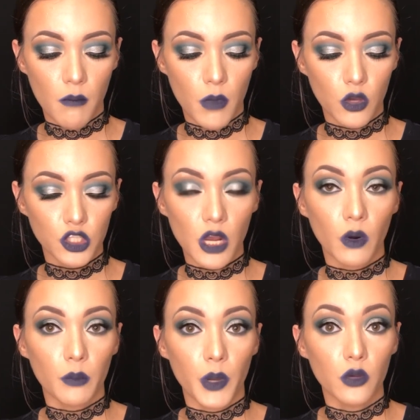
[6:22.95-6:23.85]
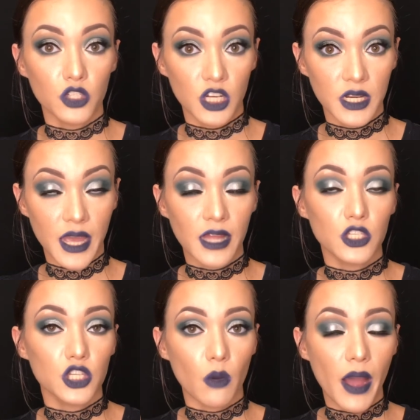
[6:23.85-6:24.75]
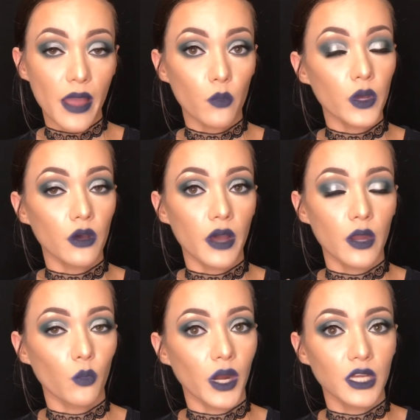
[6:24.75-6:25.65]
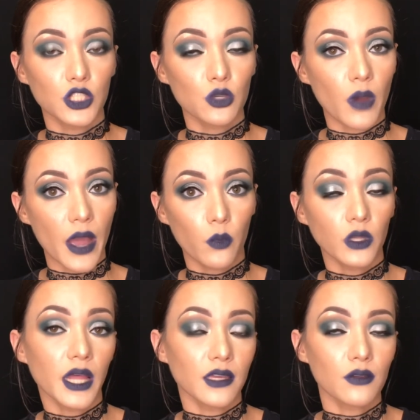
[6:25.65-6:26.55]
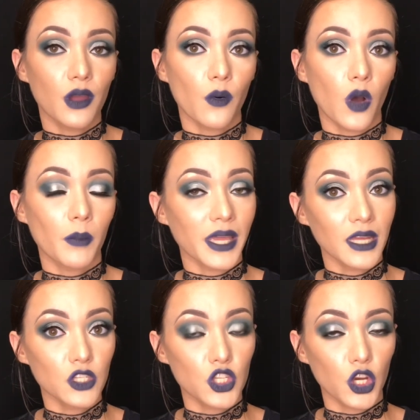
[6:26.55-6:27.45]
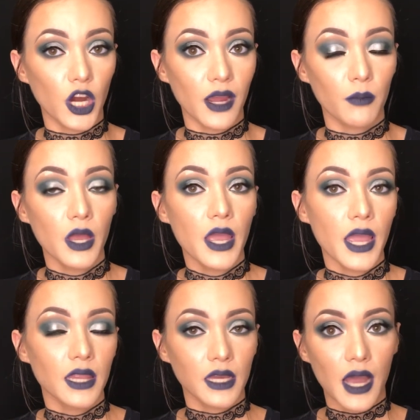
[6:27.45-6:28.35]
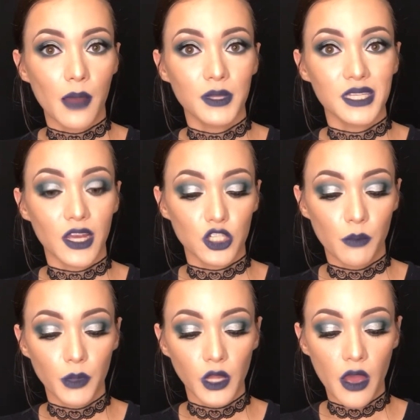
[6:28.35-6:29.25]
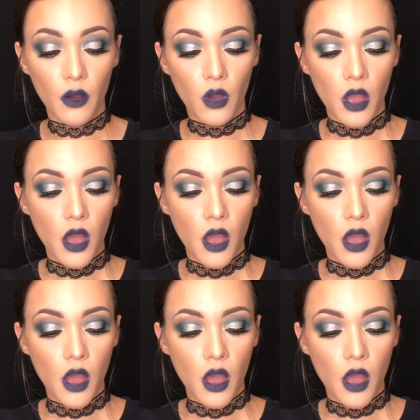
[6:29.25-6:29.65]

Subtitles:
Mojo, or Potion yet, so I will, and when I do, I will let you know on my Instagram in the comment section below,